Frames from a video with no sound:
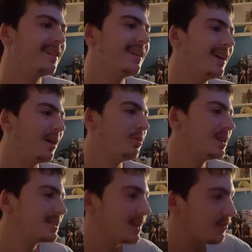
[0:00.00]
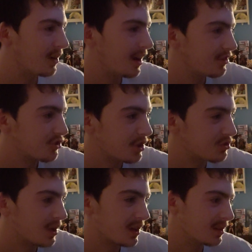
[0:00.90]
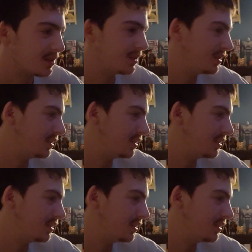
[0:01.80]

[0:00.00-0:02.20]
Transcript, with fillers: I want to say for Hunter and Dragon,